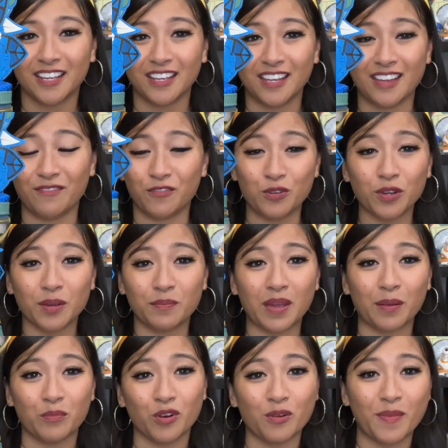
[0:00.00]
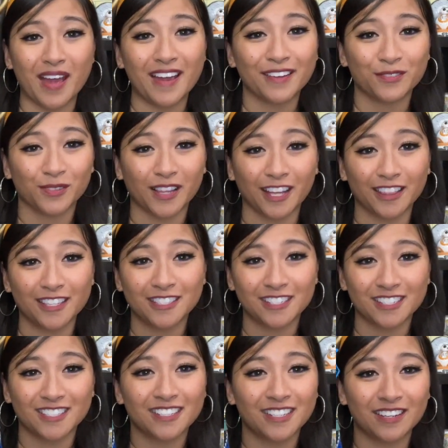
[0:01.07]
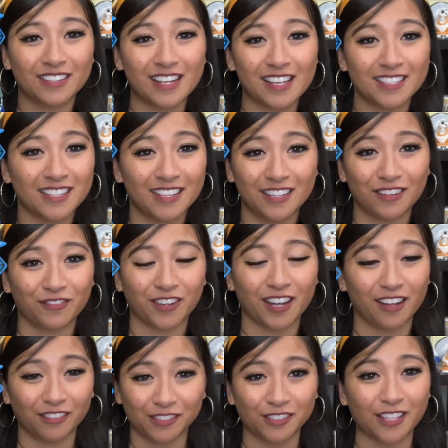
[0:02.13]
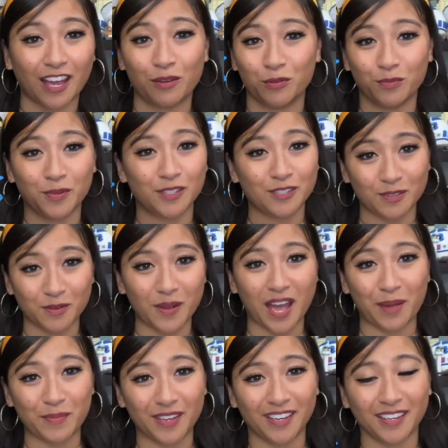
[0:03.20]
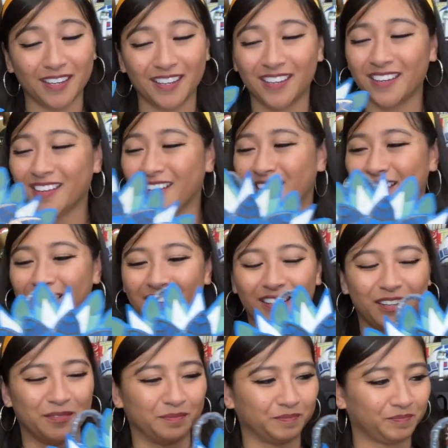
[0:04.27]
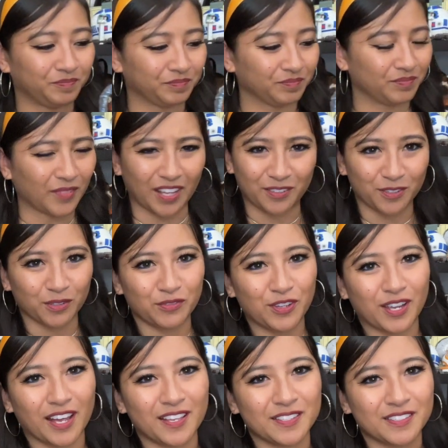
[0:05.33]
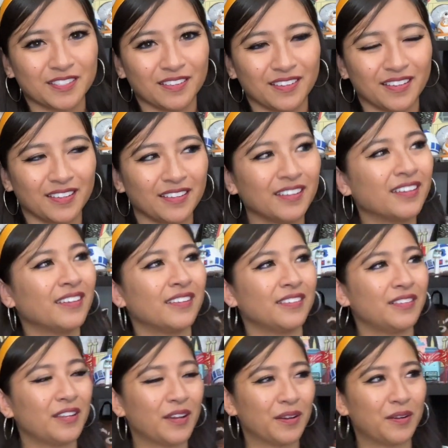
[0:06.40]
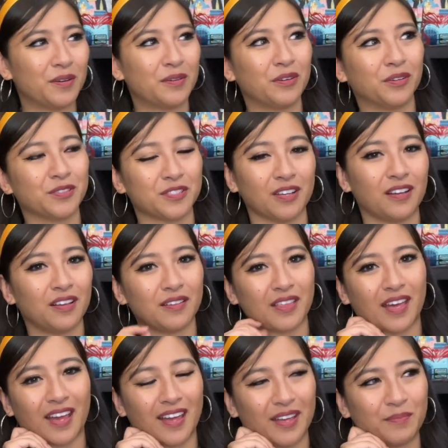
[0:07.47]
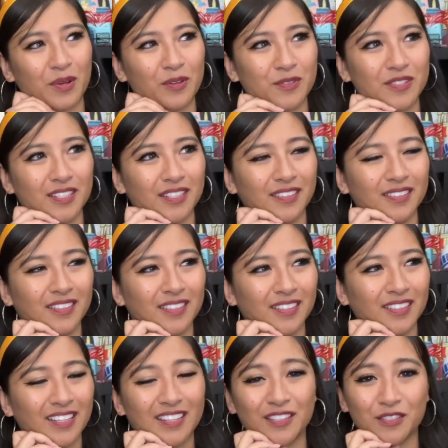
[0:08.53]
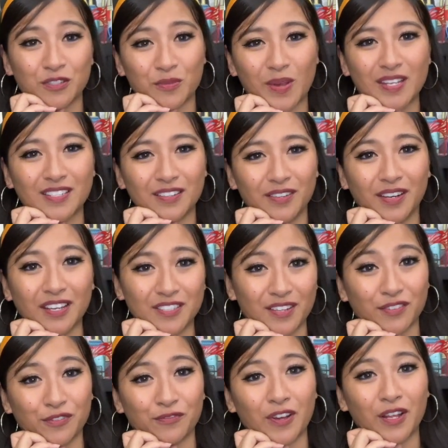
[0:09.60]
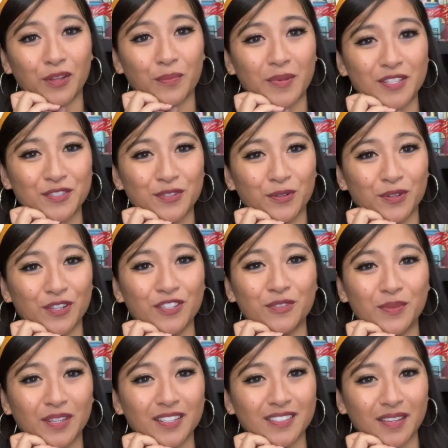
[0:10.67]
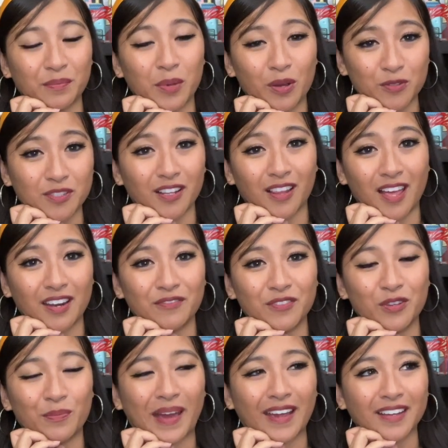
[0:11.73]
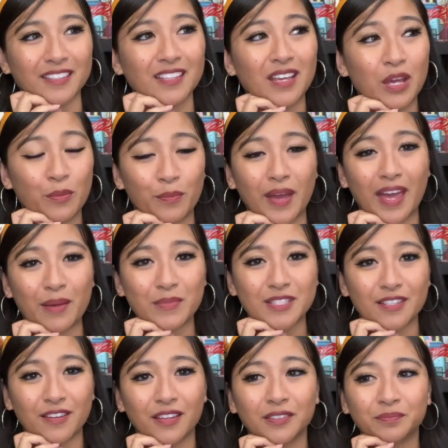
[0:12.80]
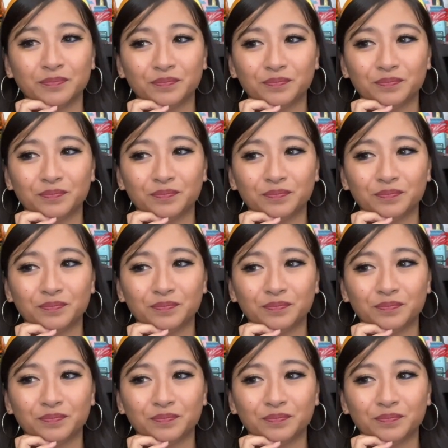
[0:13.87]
if you can make more bags with like this just iridescent in different colors, I would be so happy. I don't know if you guys know or saw that I had posted, this is why I tell you guys you have to follow my stories, because I post a lot of new bags. But Amazon